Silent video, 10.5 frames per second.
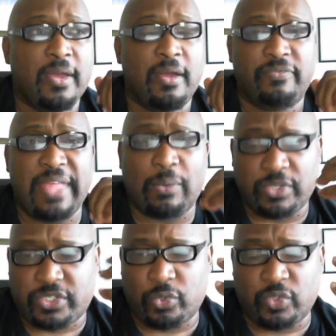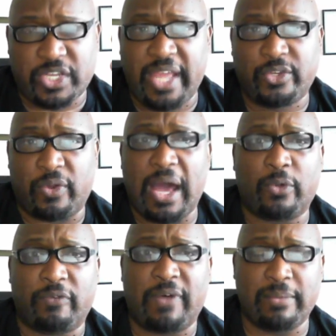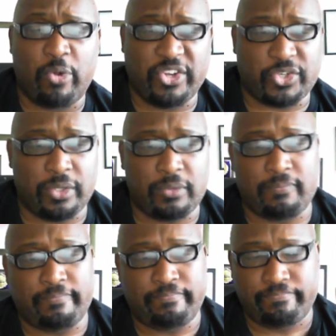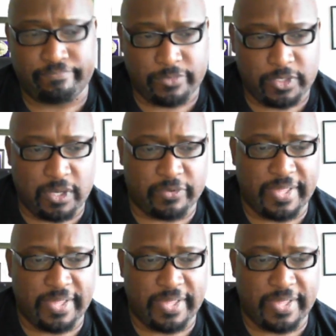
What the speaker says: That will change your outer vibration. Covering that.